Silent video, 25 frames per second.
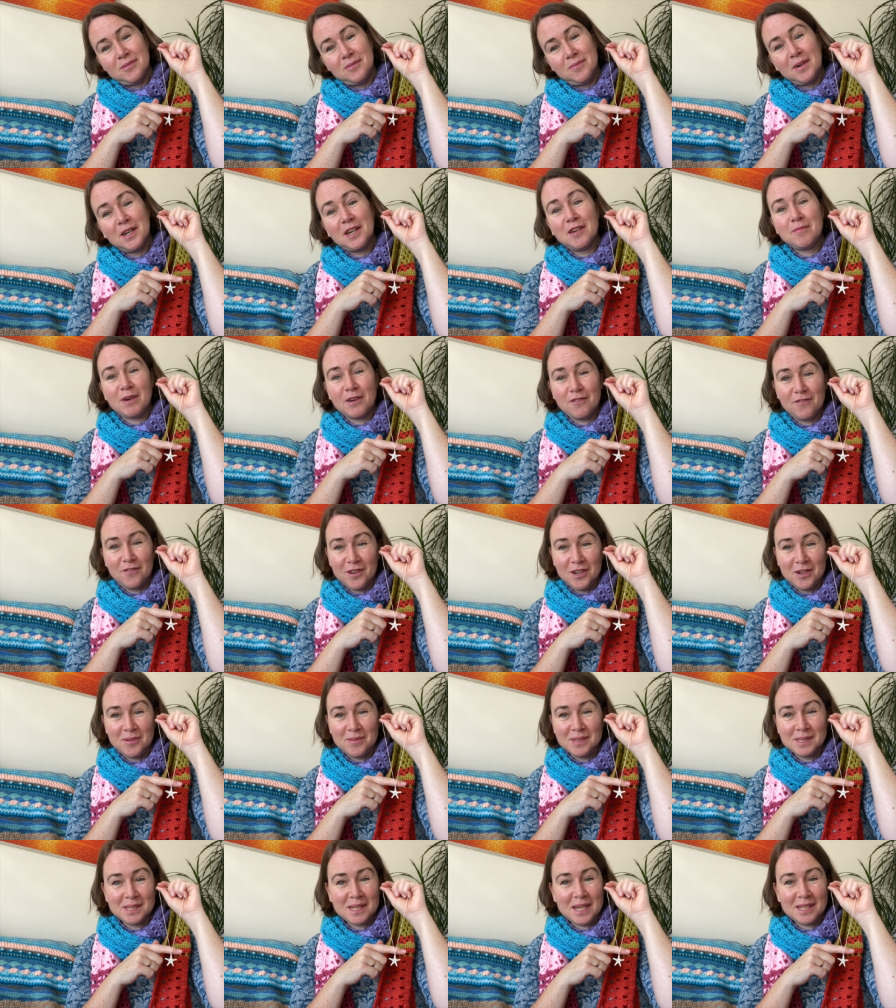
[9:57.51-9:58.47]
One of my
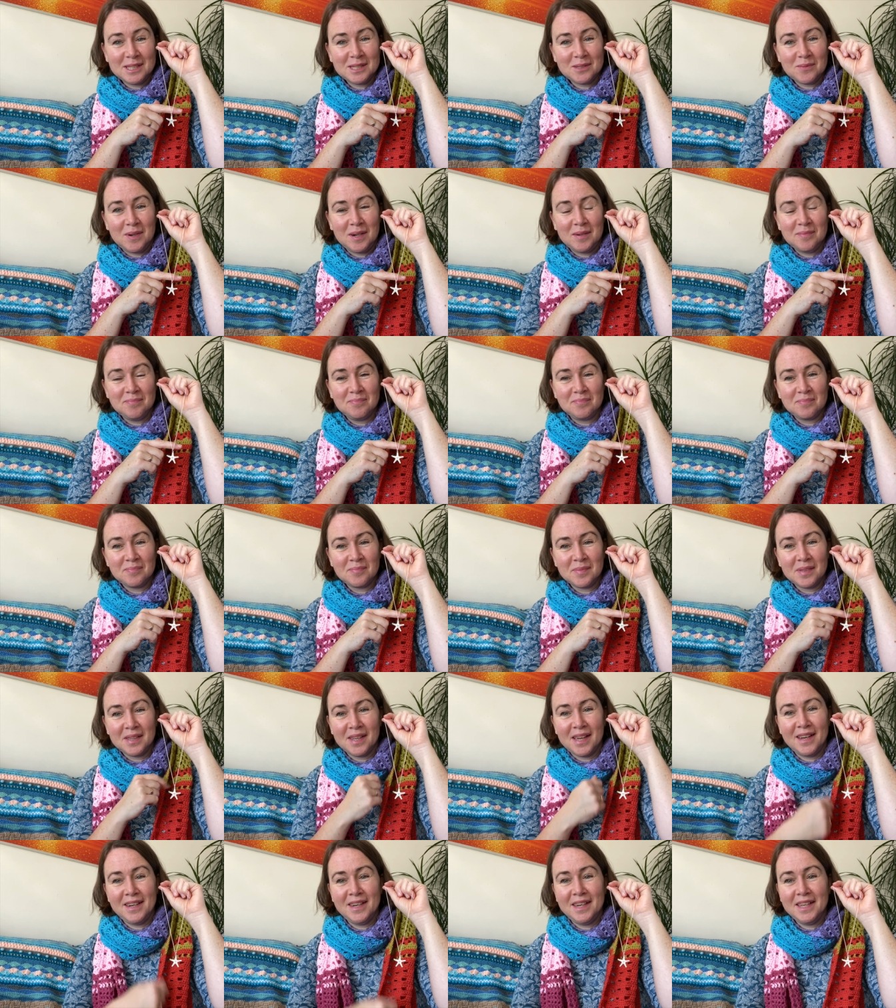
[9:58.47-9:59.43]
followers gets one,
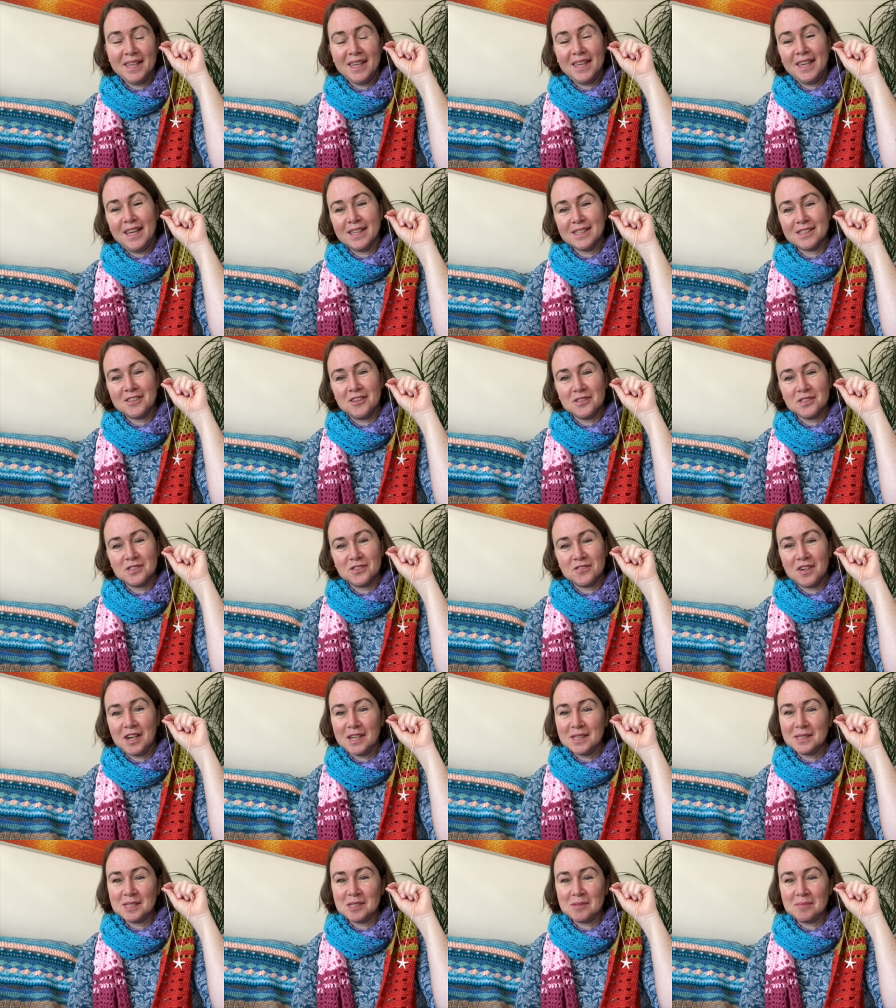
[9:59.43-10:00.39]
and Nikki gets lots of
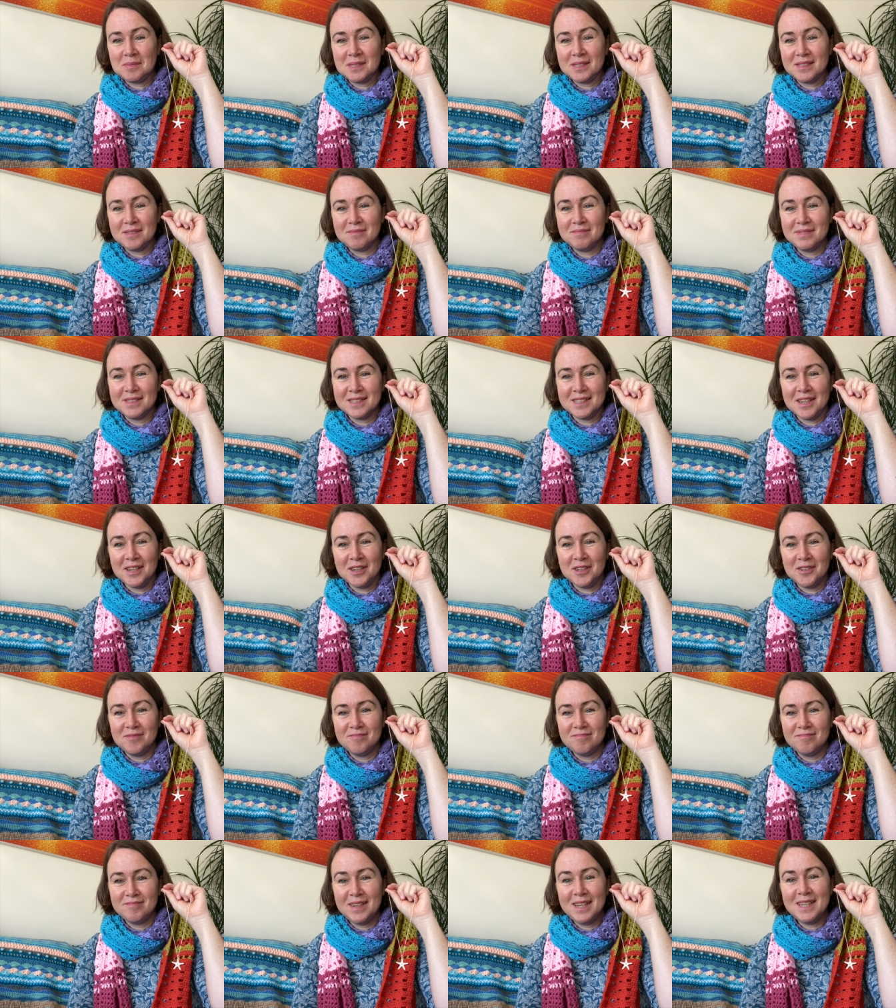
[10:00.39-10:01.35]
customers. So
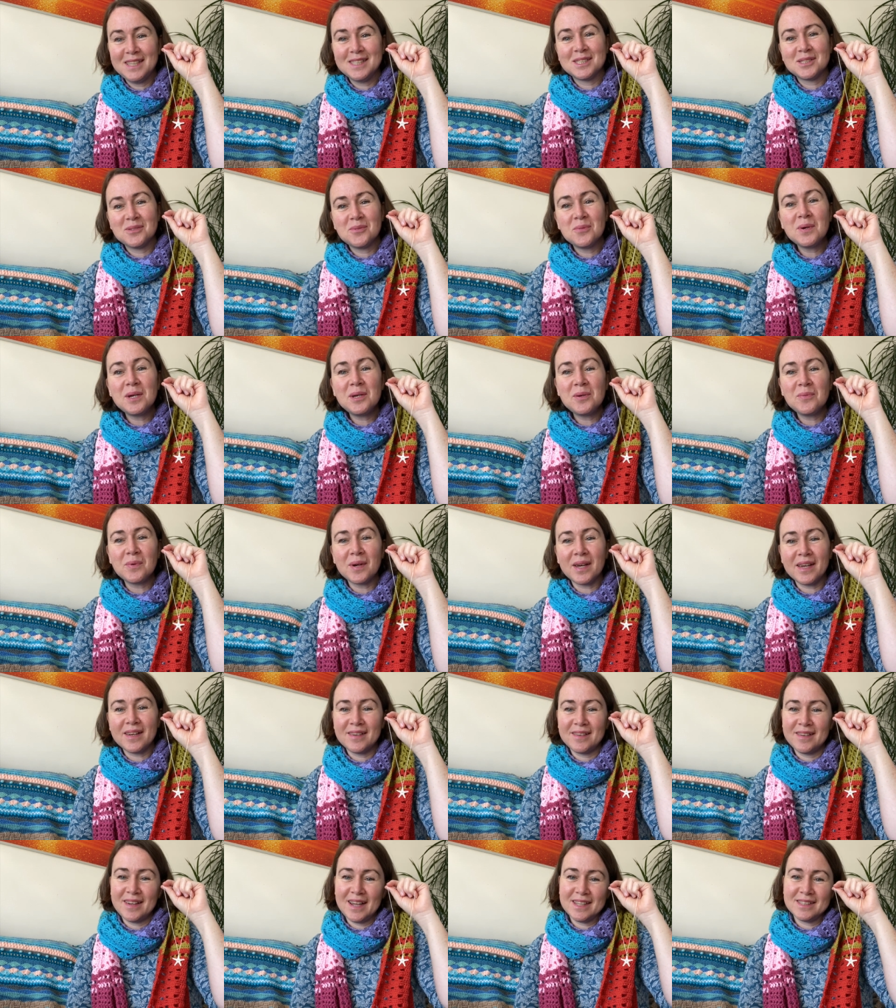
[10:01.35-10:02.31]
it's a
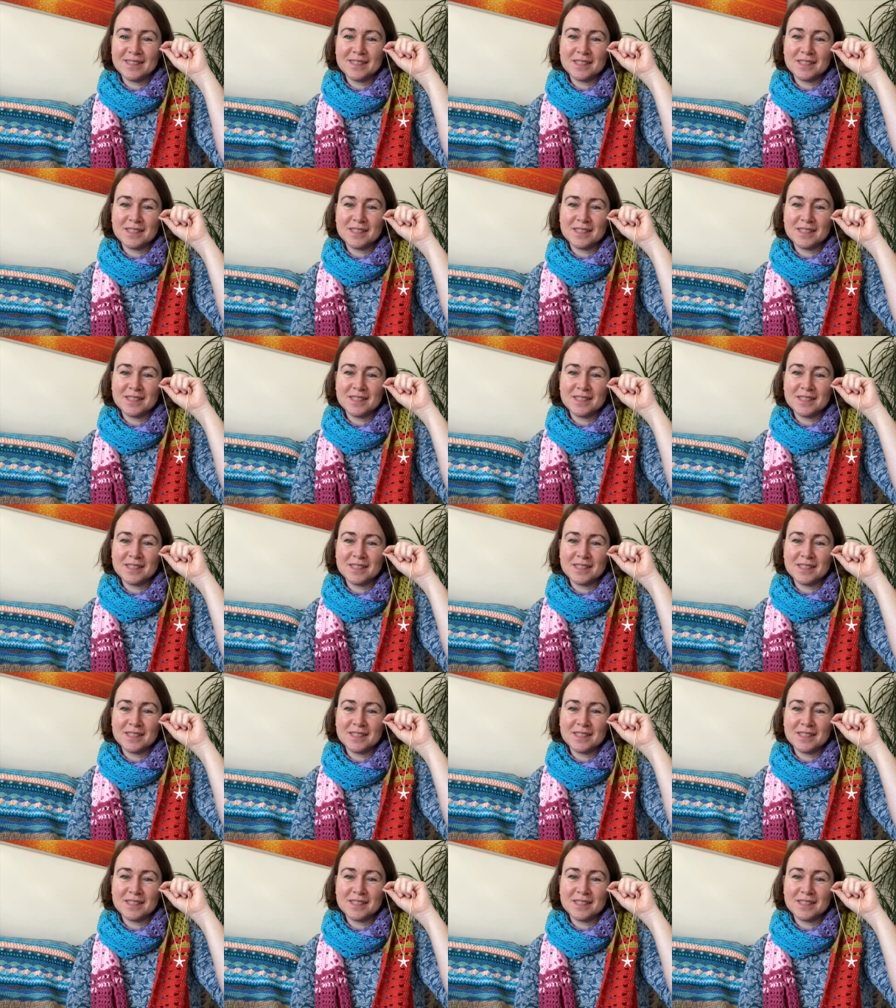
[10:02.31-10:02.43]
win-win and